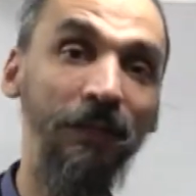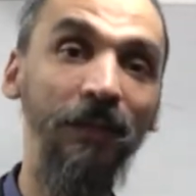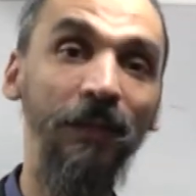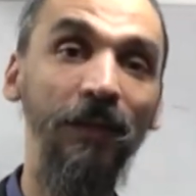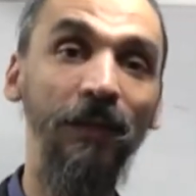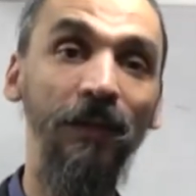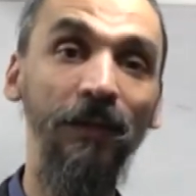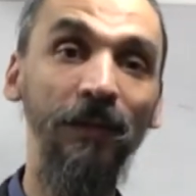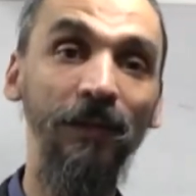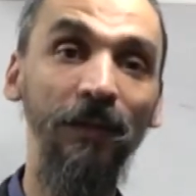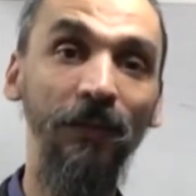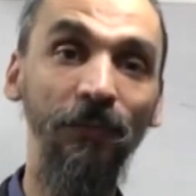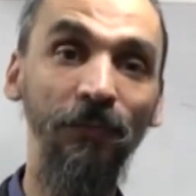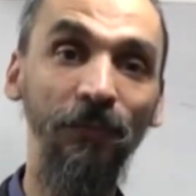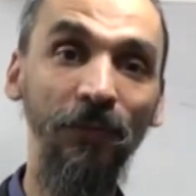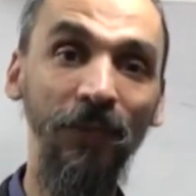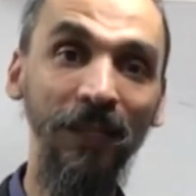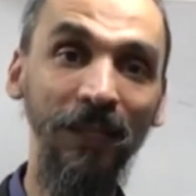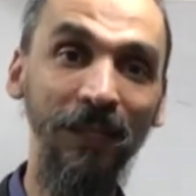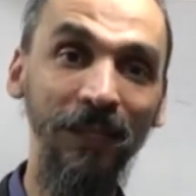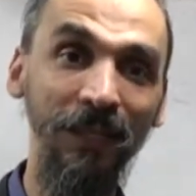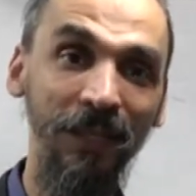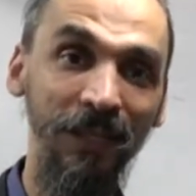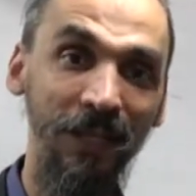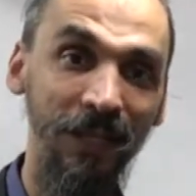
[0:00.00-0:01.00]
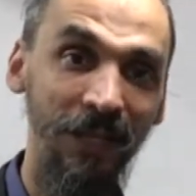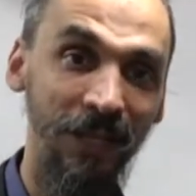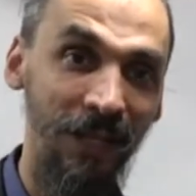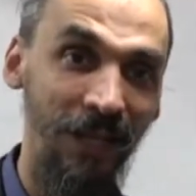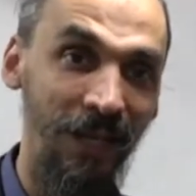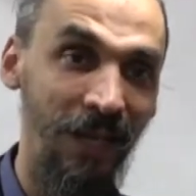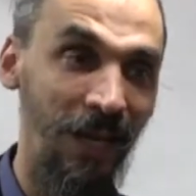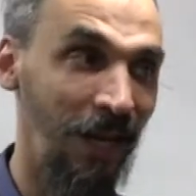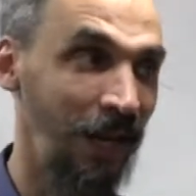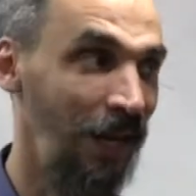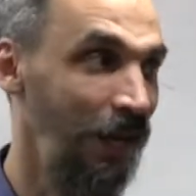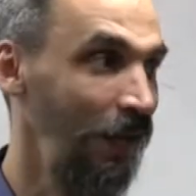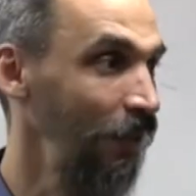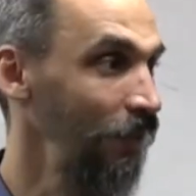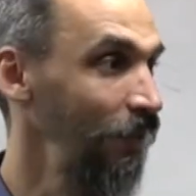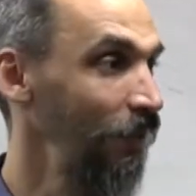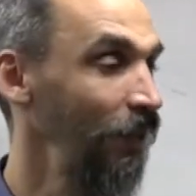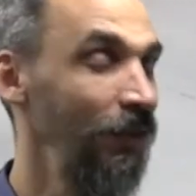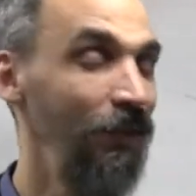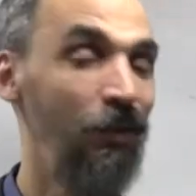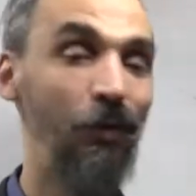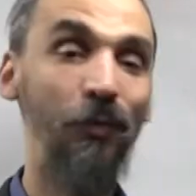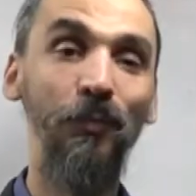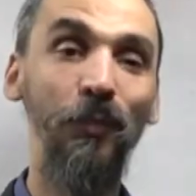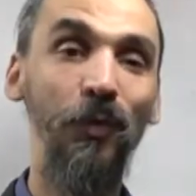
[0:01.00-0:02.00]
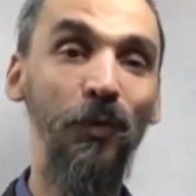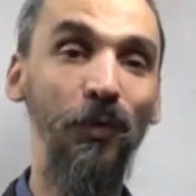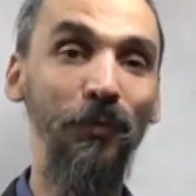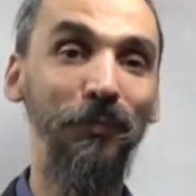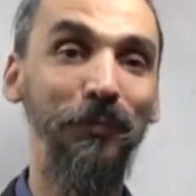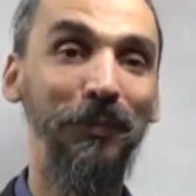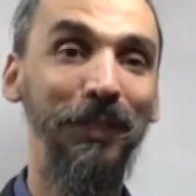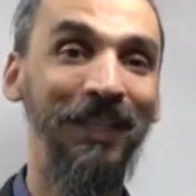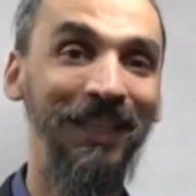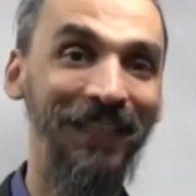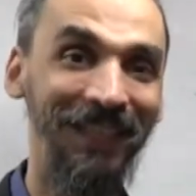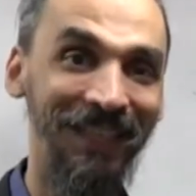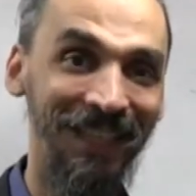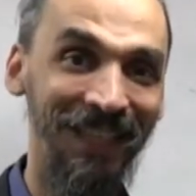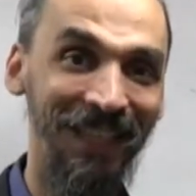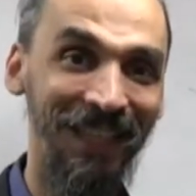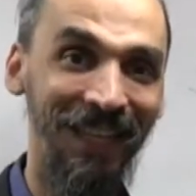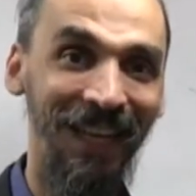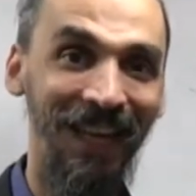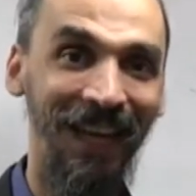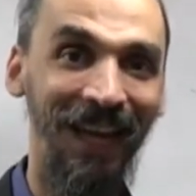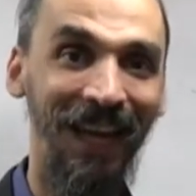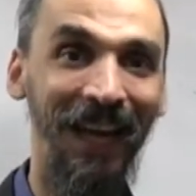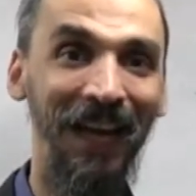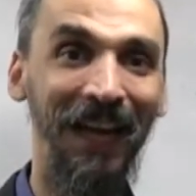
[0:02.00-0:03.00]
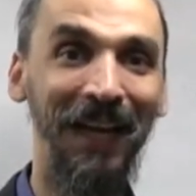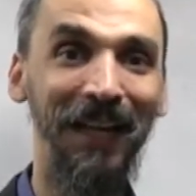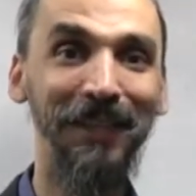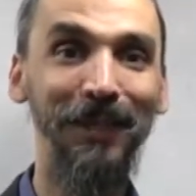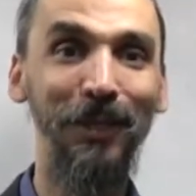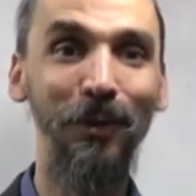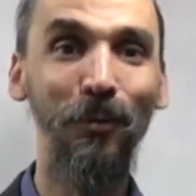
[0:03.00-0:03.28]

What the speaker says: their feet and they don't move. The